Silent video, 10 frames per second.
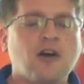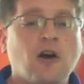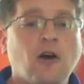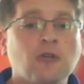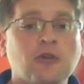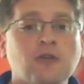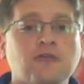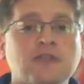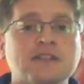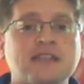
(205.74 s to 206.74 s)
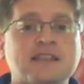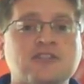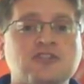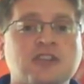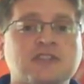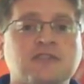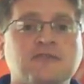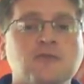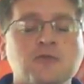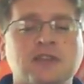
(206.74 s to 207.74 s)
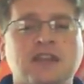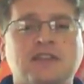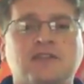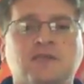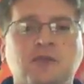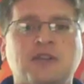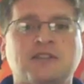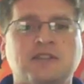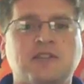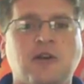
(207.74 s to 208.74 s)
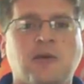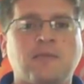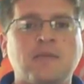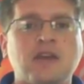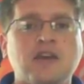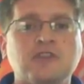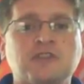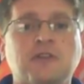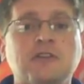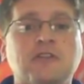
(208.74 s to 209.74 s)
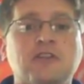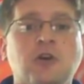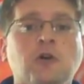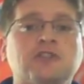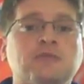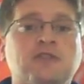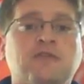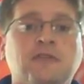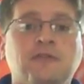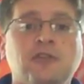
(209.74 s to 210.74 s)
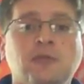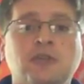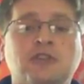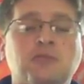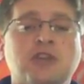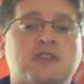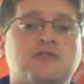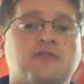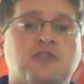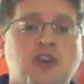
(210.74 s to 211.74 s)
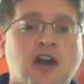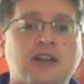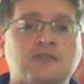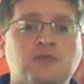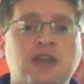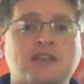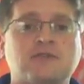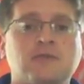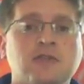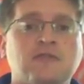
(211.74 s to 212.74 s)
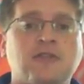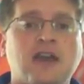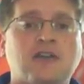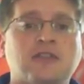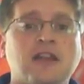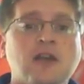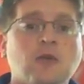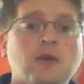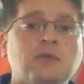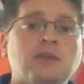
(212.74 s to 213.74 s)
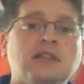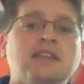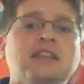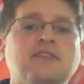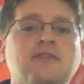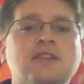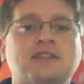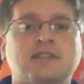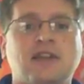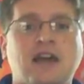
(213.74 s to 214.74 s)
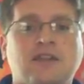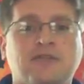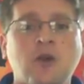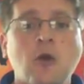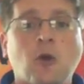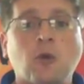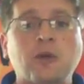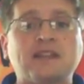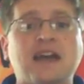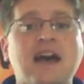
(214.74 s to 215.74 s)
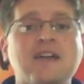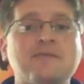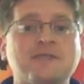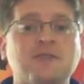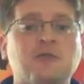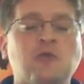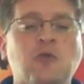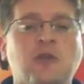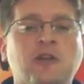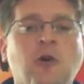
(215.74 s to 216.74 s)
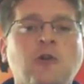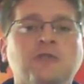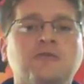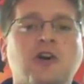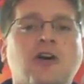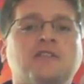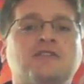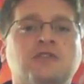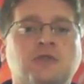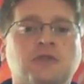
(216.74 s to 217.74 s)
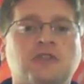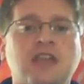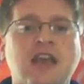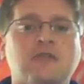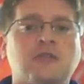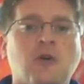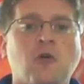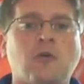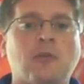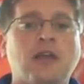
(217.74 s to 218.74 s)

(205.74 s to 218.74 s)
Although, friends, that's just a foretaste of what is to come. Certainly the ultimate fulfillment, the picture of God's rest, will be found when we leave this life, or when time is no more and all of God's children are gathered home